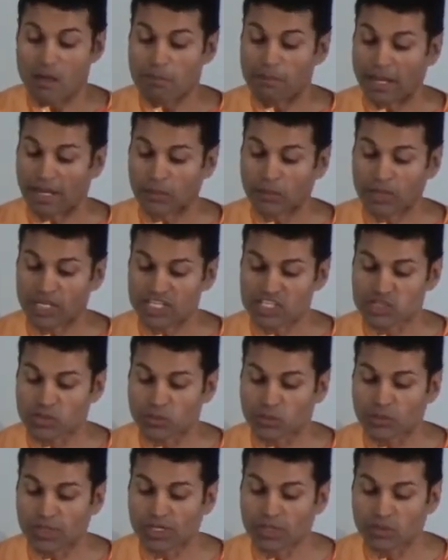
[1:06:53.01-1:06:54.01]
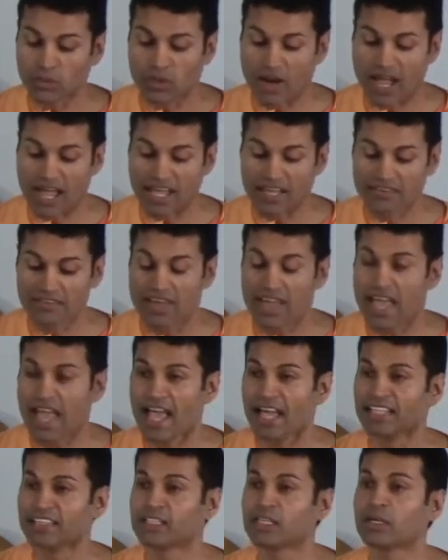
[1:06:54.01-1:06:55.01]
by which we arrive
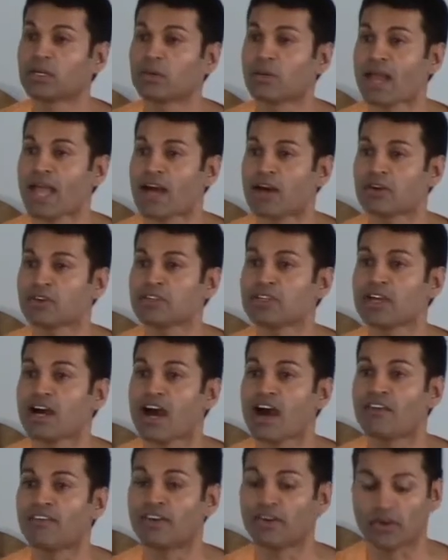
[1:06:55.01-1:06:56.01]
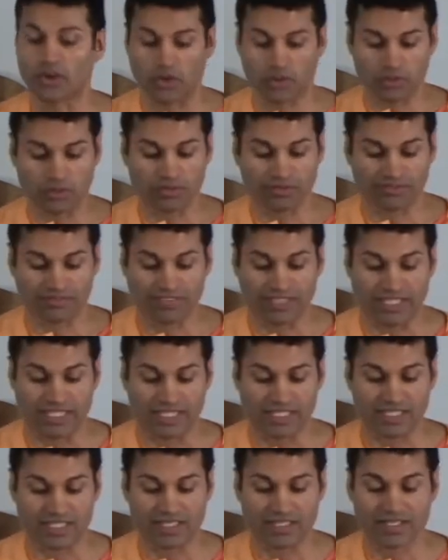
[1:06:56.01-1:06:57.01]
at the ground of our own
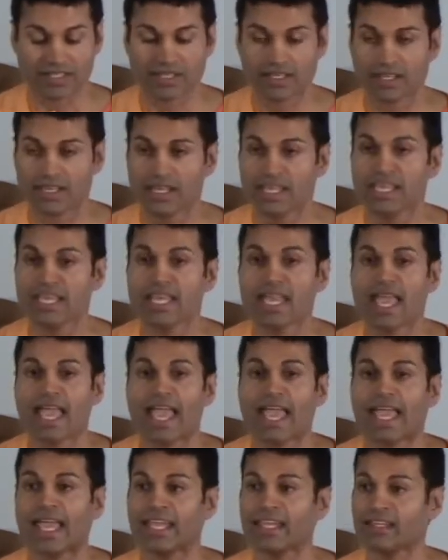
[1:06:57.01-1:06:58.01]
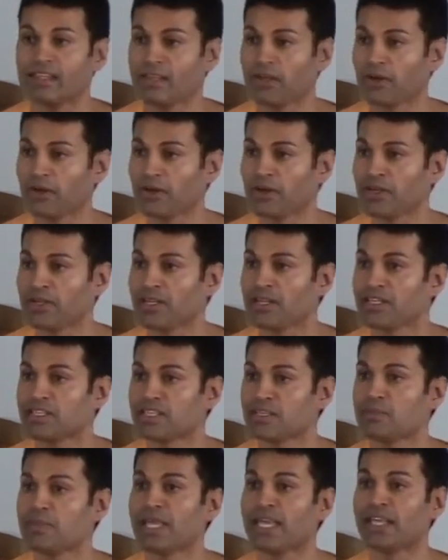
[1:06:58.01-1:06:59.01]
feet and learn
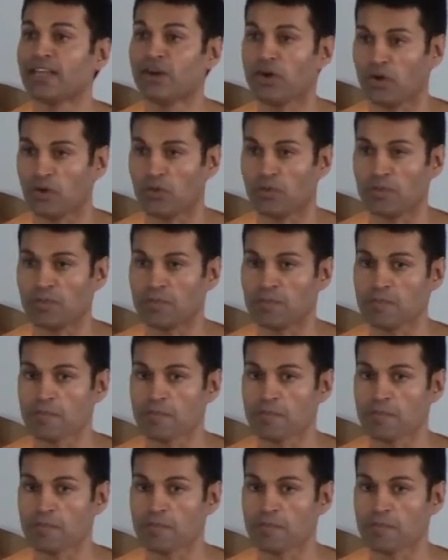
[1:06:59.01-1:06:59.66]
to be at home.